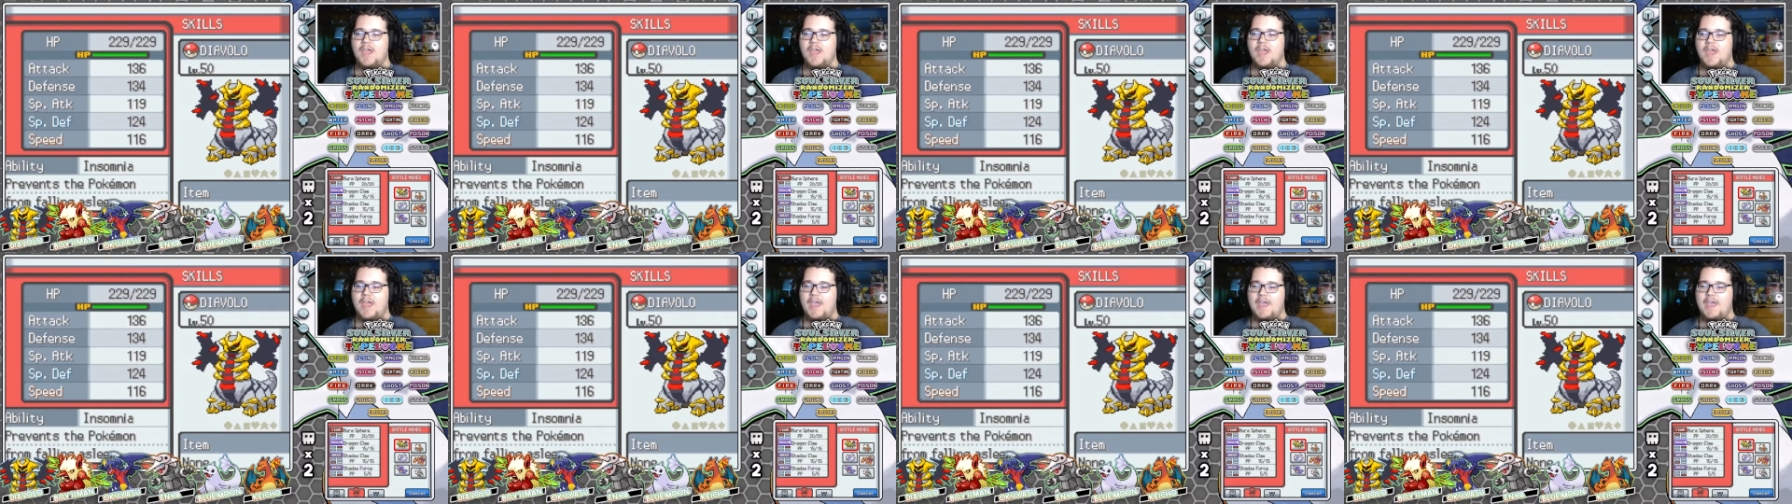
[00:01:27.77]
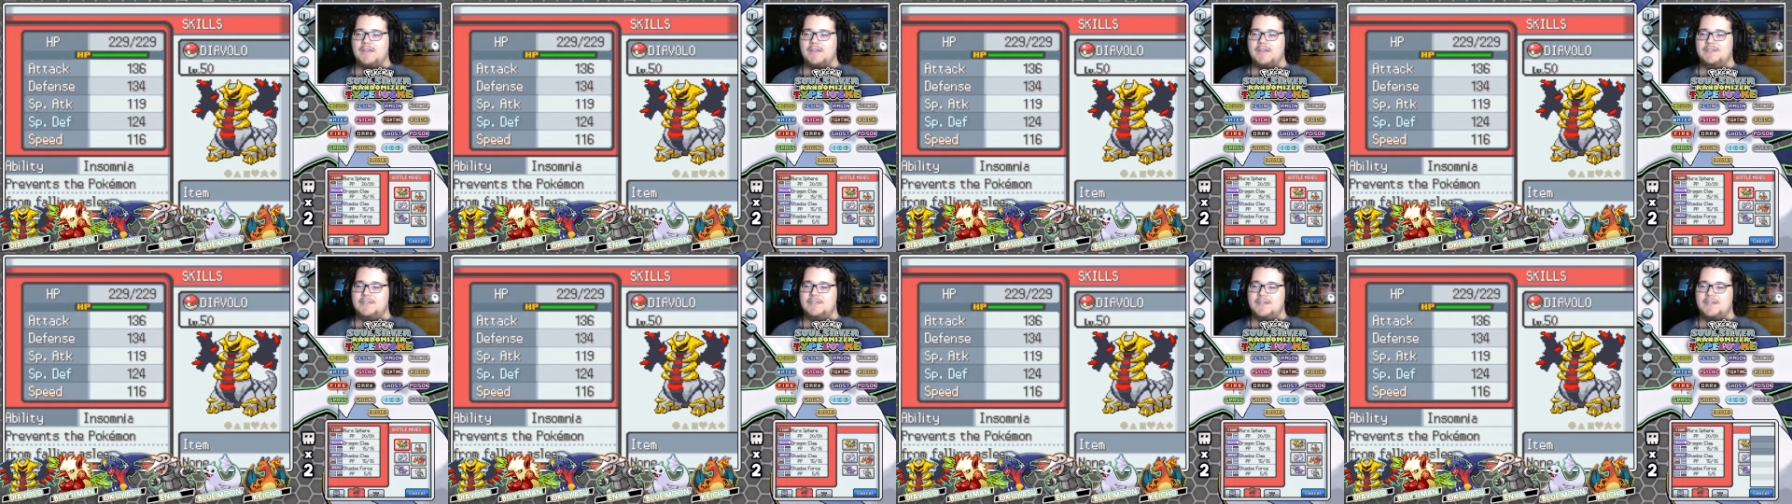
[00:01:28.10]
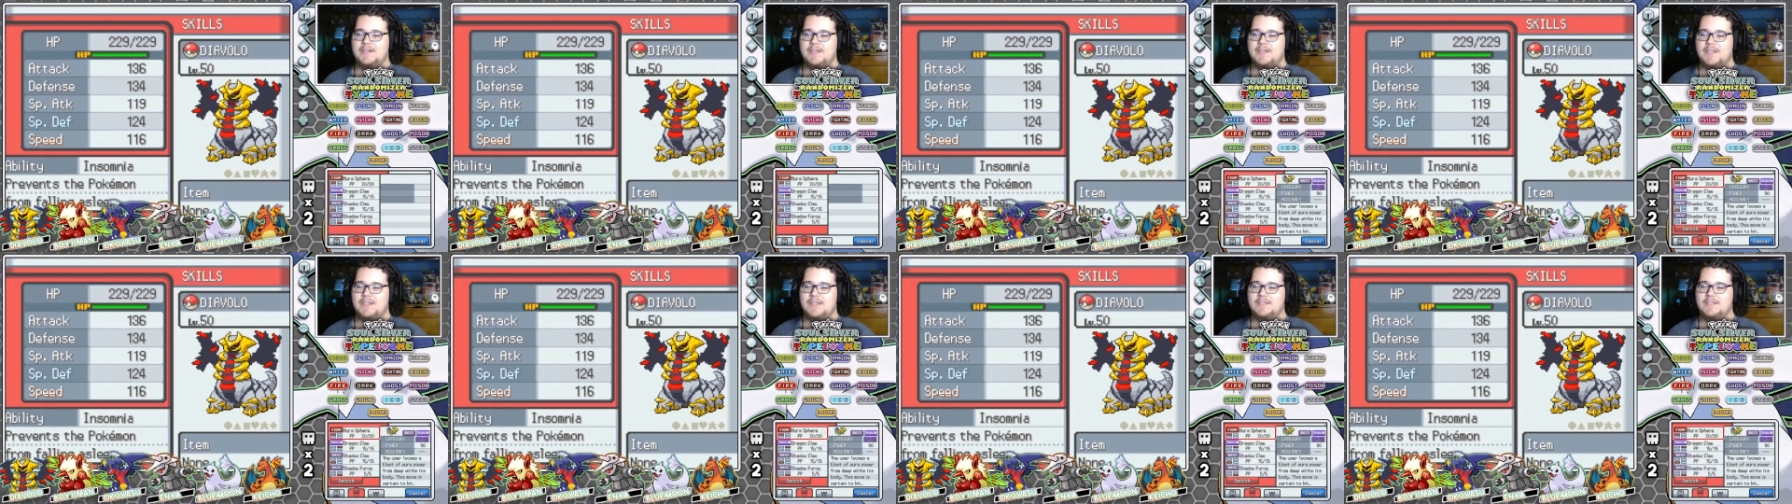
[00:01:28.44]
And it
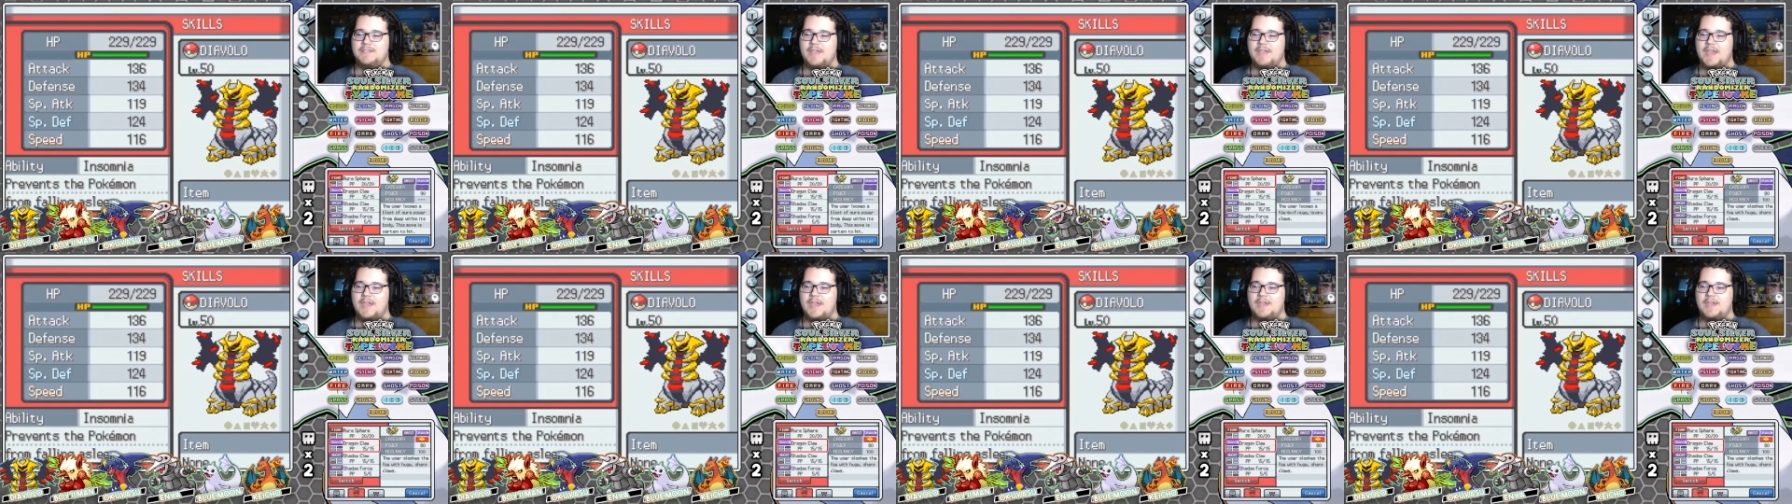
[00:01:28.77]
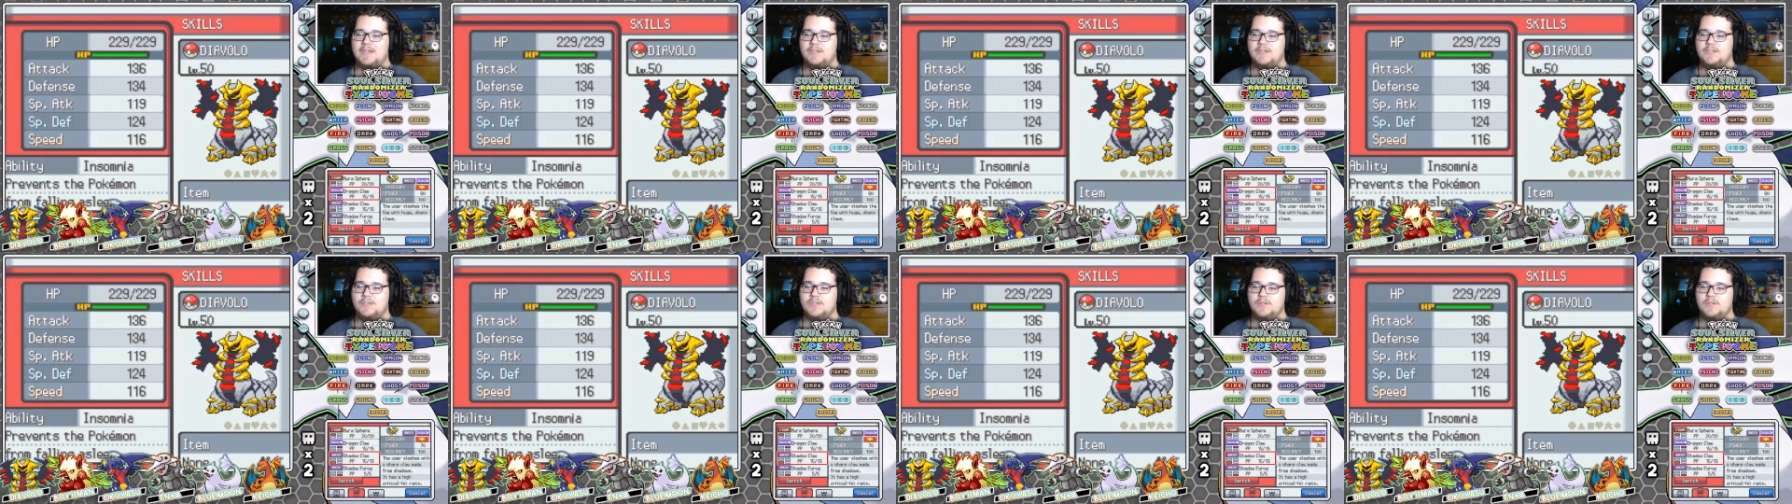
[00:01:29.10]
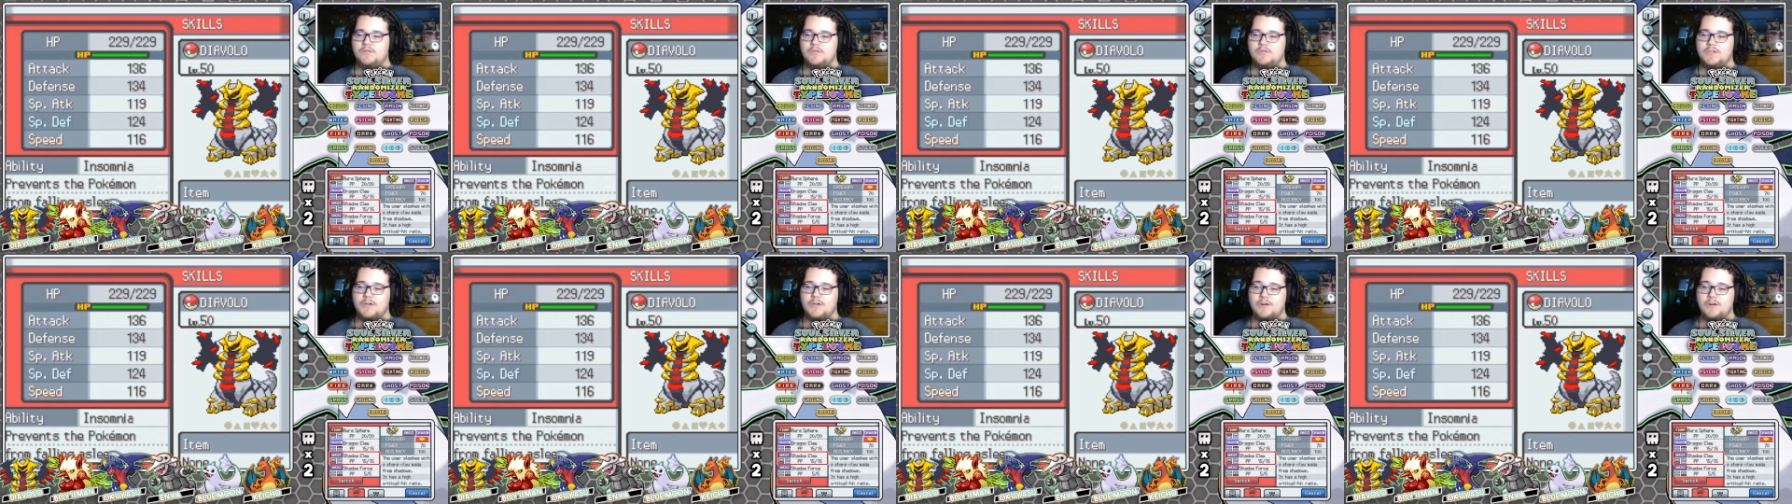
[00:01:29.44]
is a
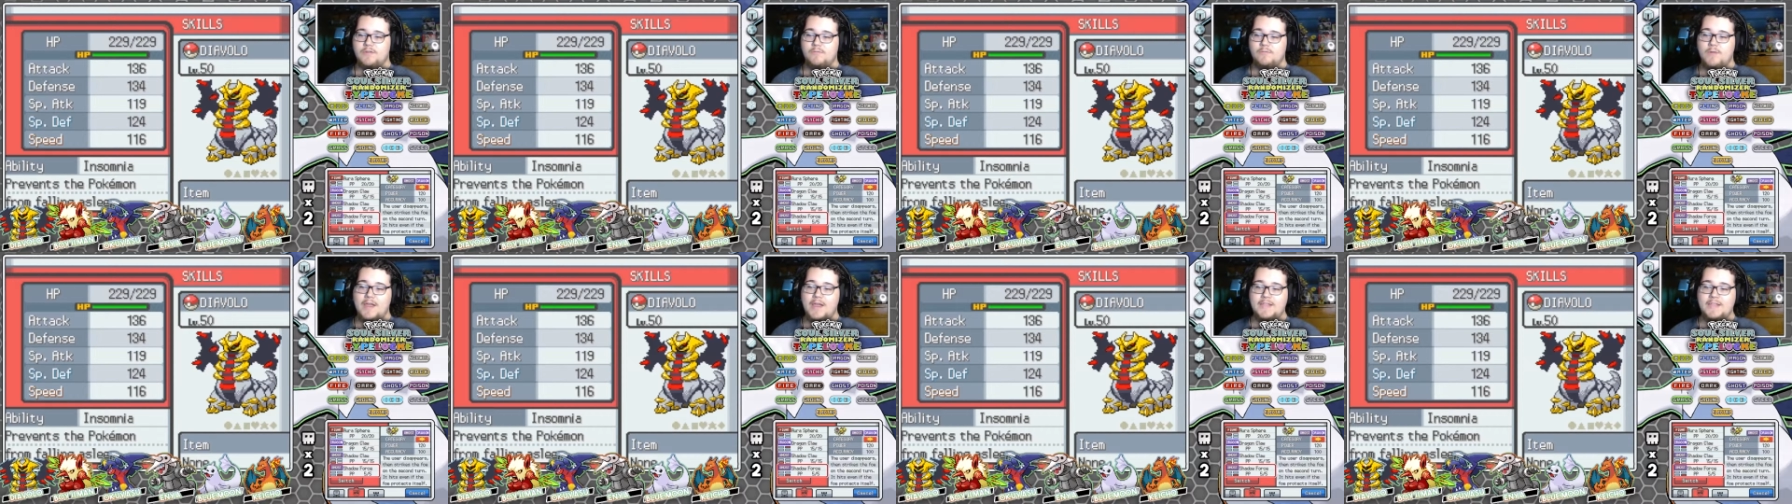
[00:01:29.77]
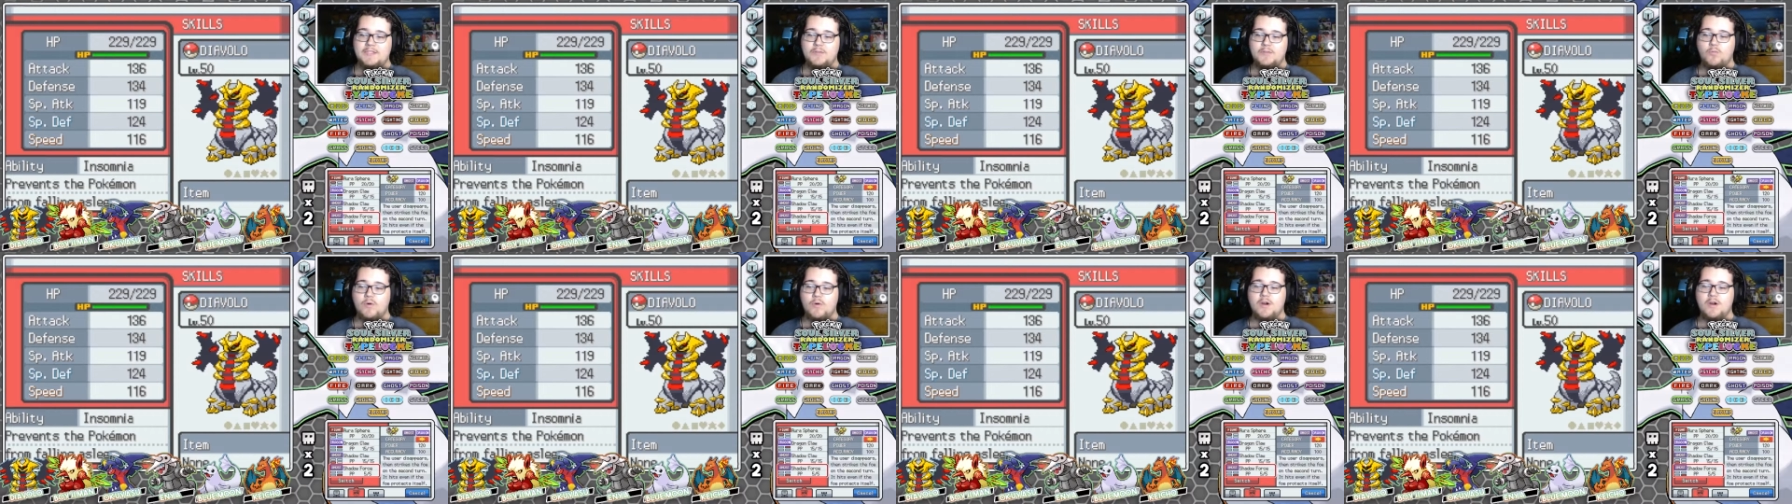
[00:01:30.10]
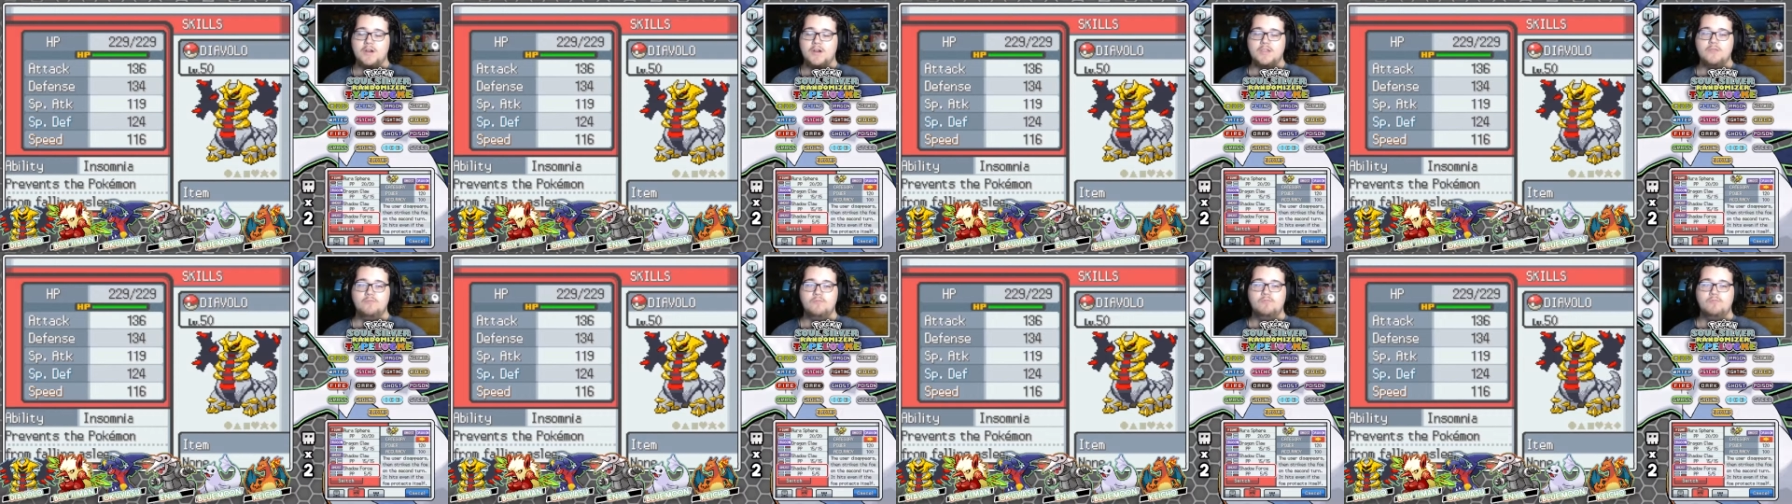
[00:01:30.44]
2-turn rest where you